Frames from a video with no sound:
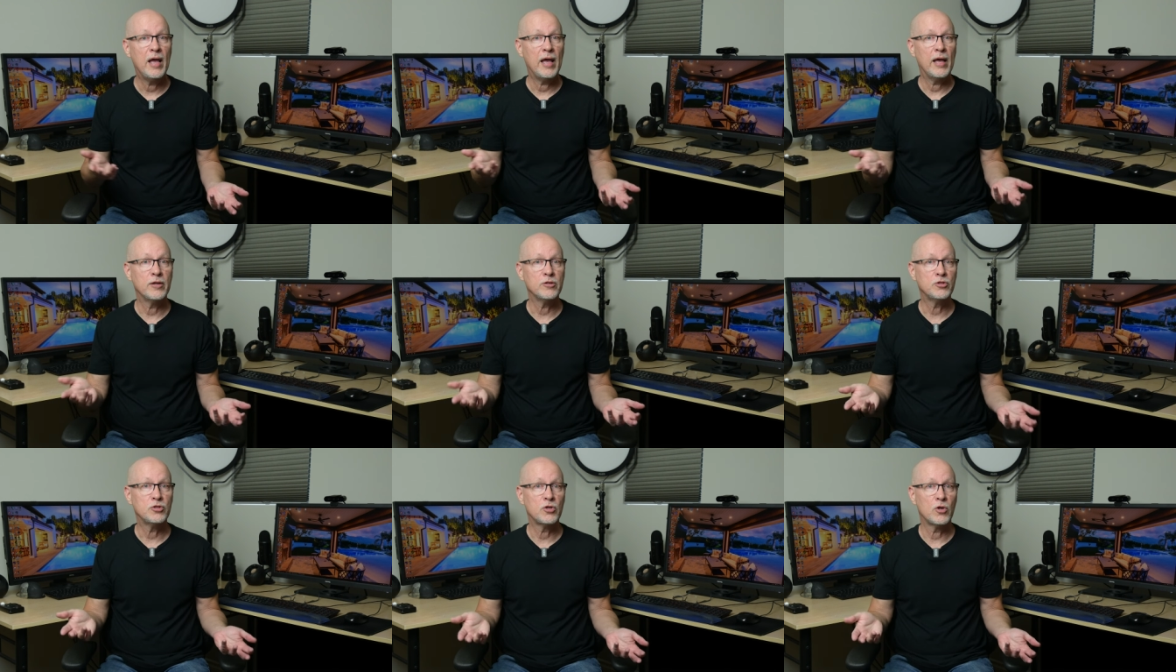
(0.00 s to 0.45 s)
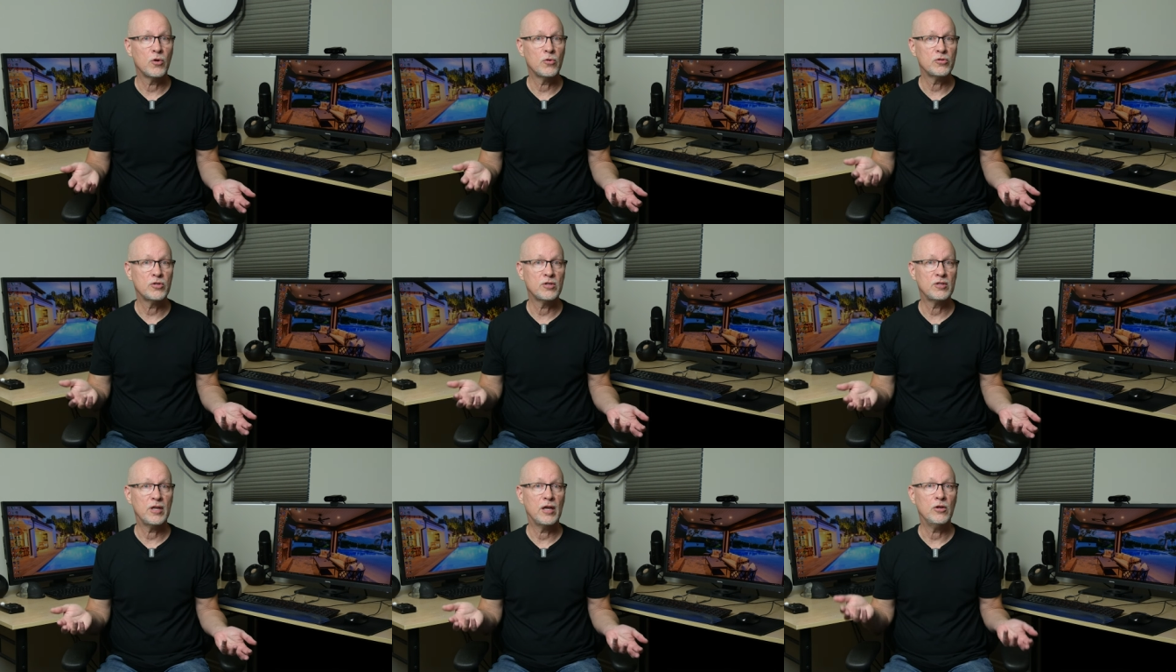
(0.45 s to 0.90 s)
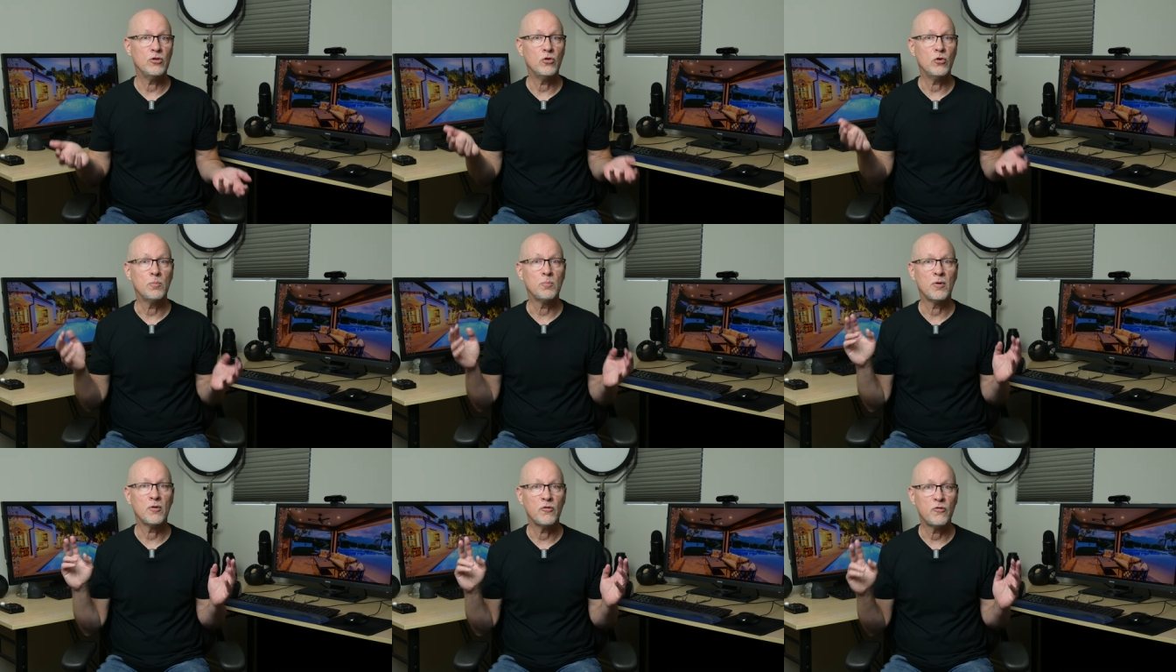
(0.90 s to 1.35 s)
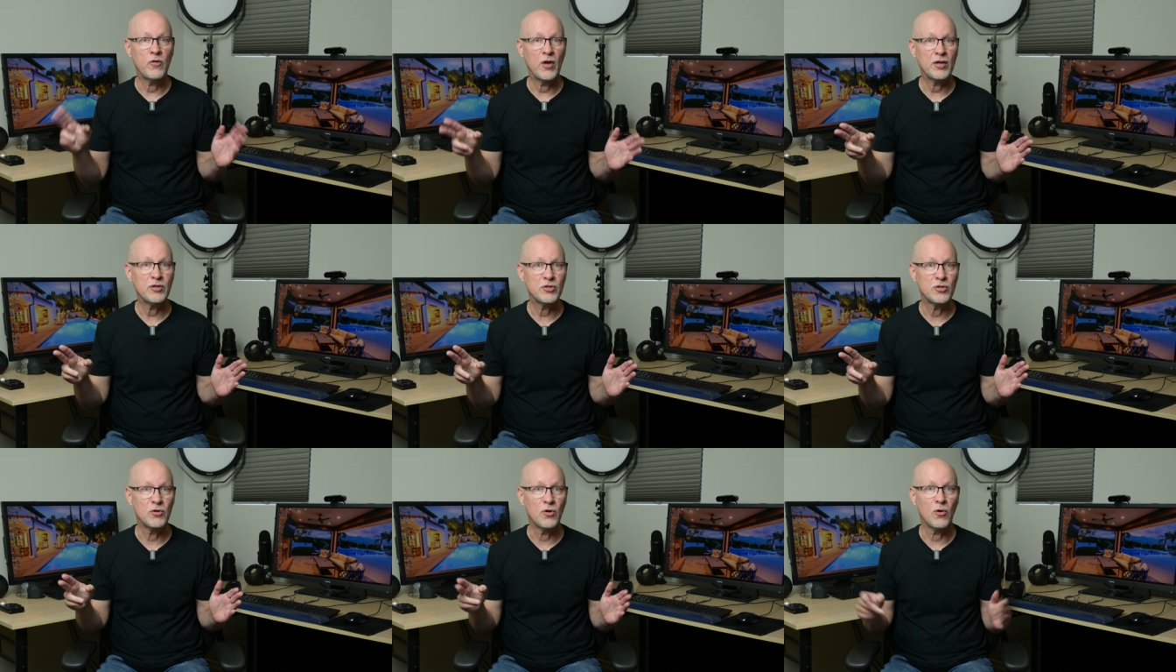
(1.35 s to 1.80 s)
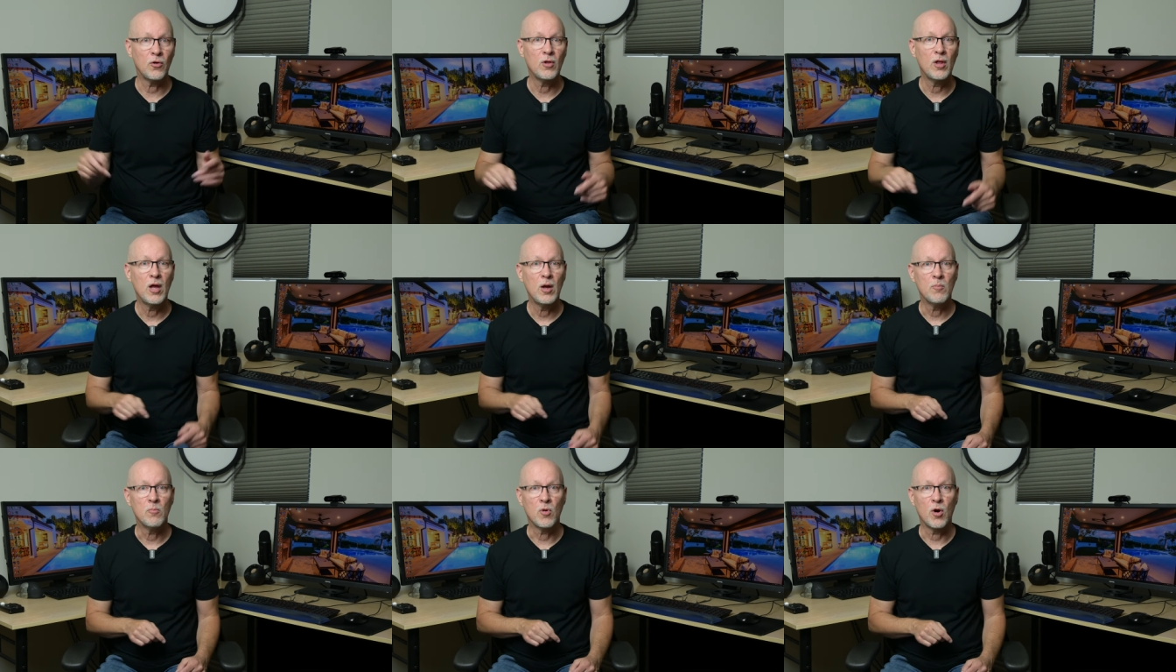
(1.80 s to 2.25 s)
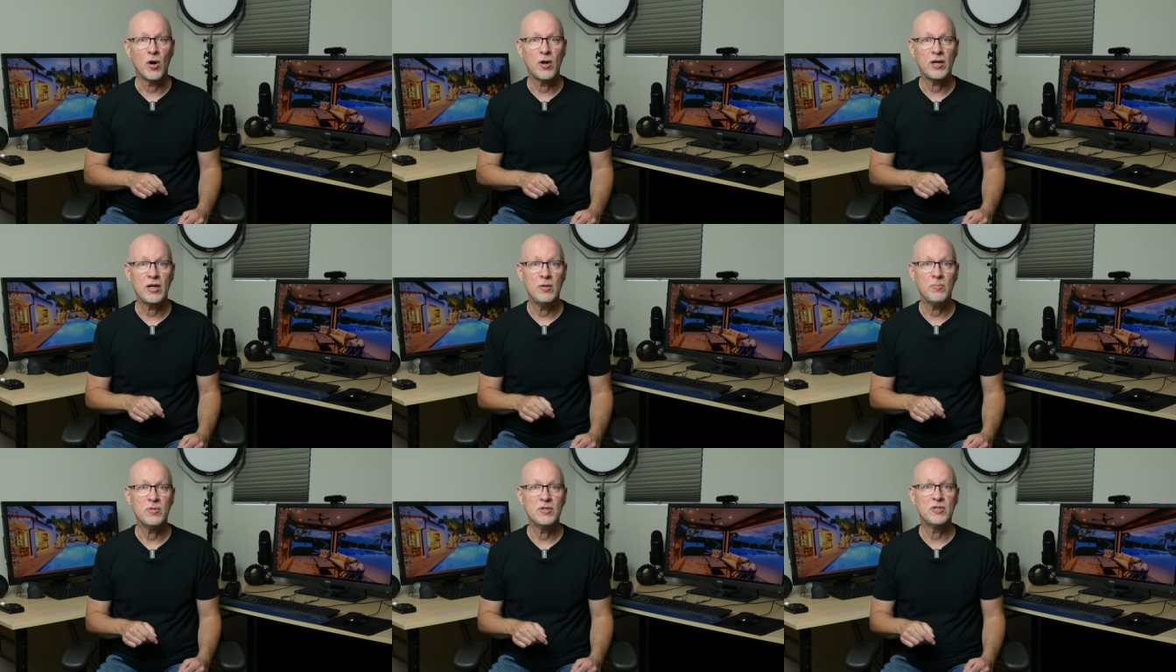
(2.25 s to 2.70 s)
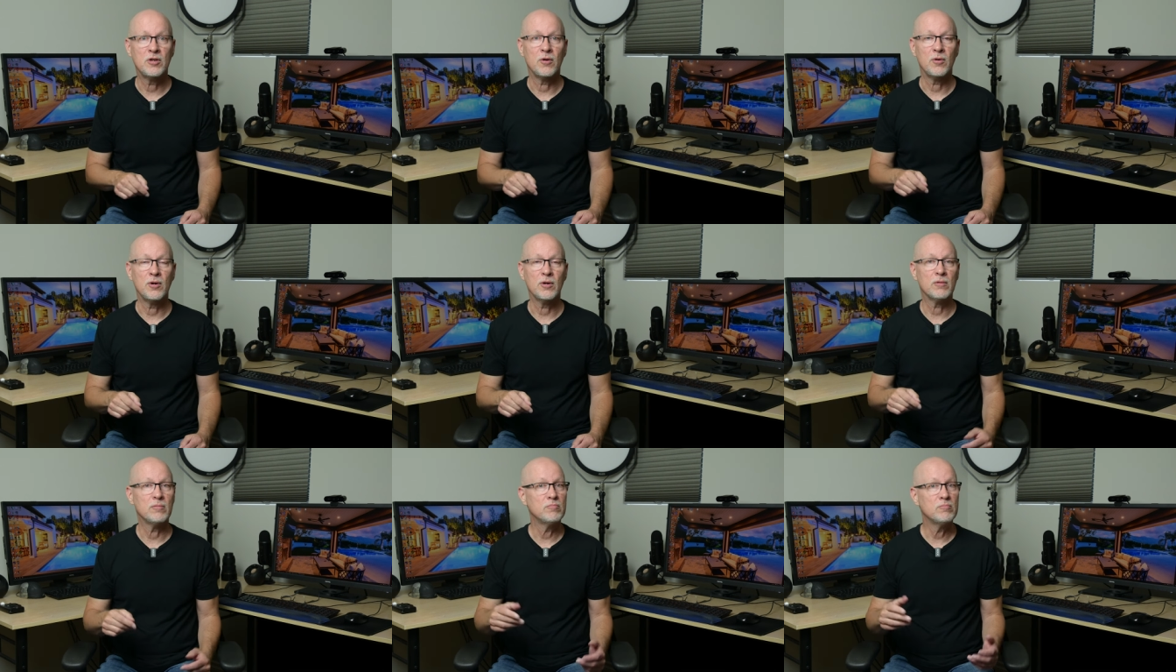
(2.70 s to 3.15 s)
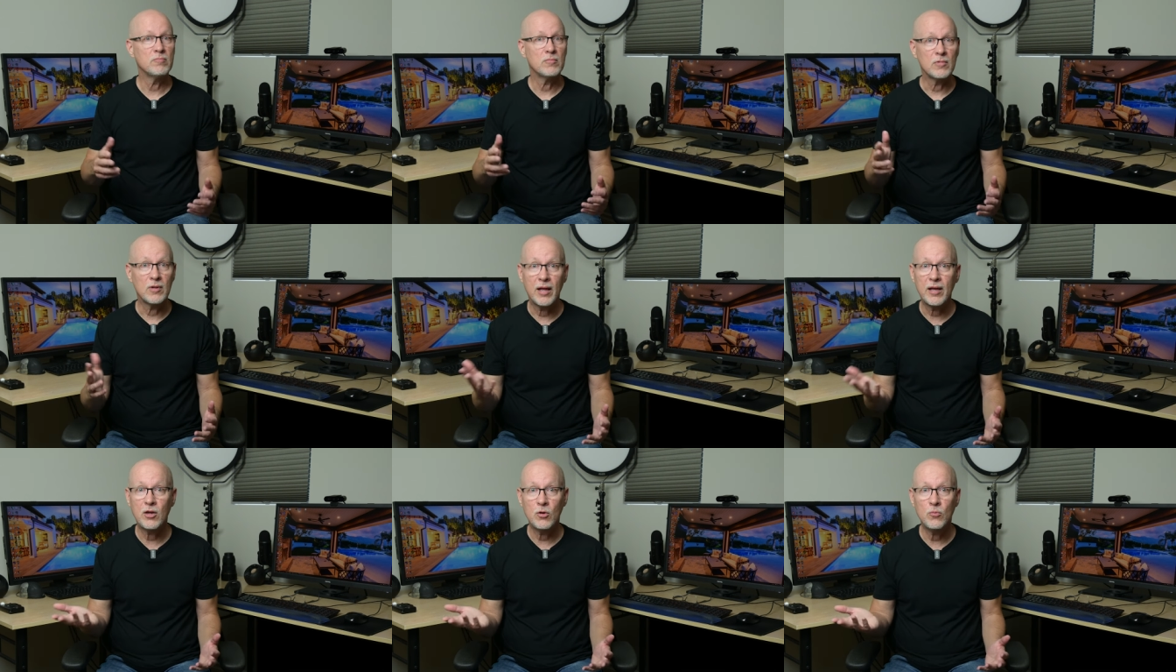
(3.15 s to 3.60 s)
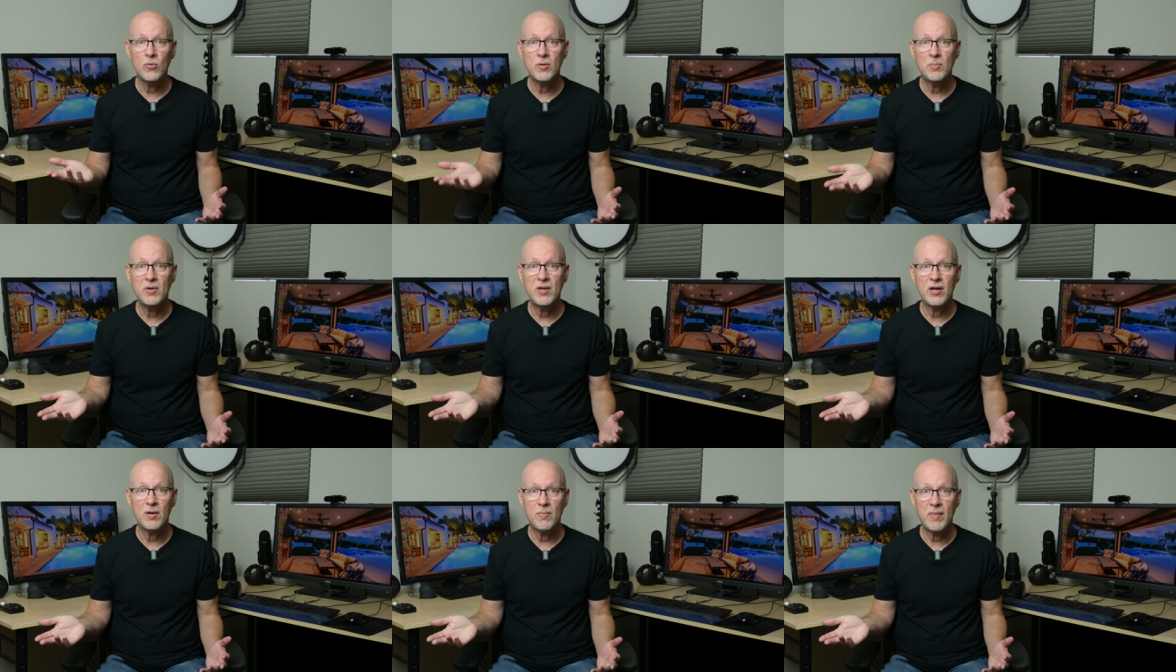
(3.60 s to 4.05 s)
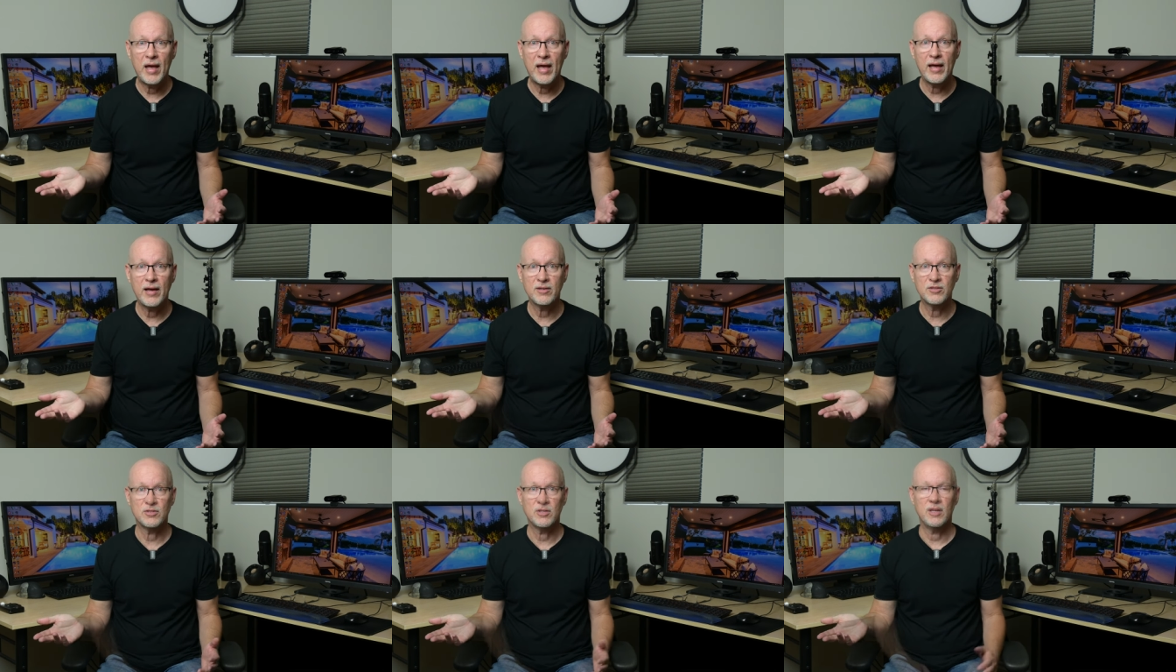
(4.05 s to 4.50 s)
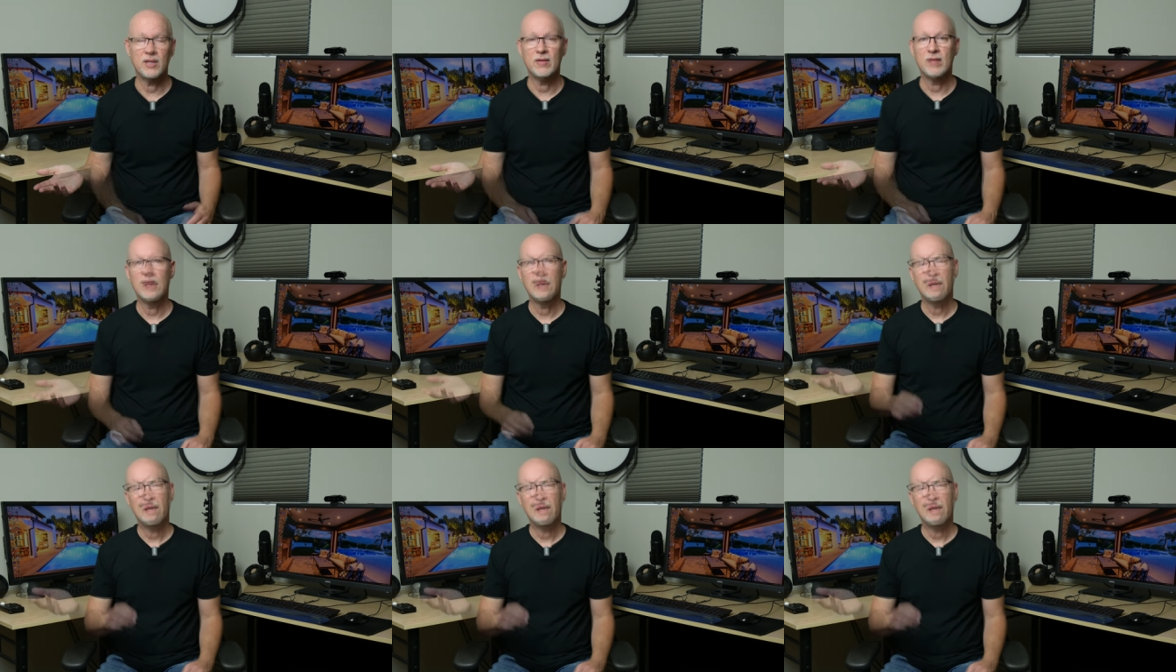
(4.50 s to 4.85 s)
and shows that they do professional marketing material, like it would be in a magazine.